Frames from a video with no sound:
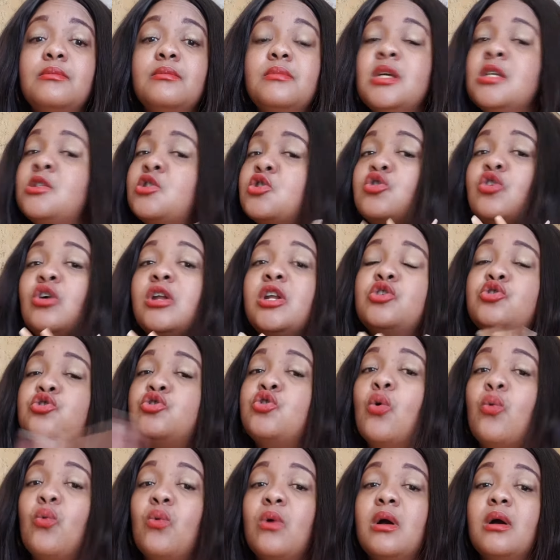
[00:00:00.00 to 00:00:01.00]
It's not a
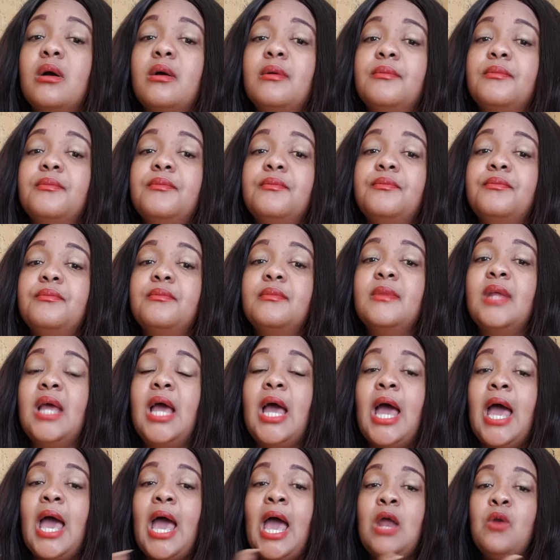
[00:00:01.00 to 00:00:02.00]
joke.
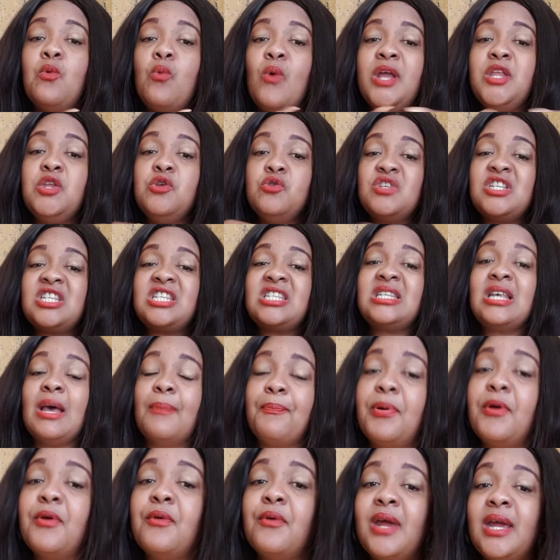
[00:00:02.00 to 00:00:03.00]
And when you
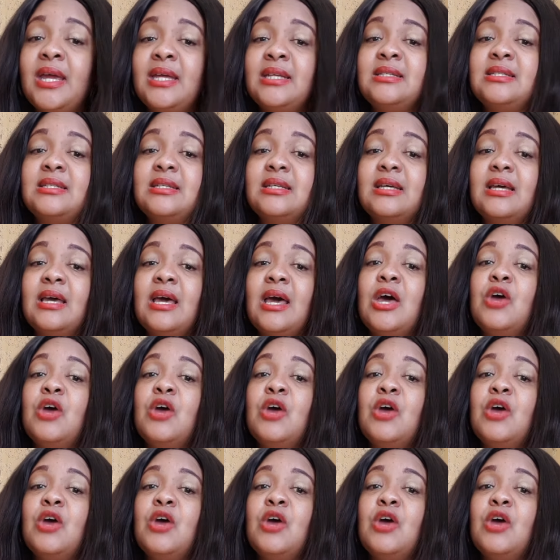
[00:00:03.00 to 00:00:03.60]
separate,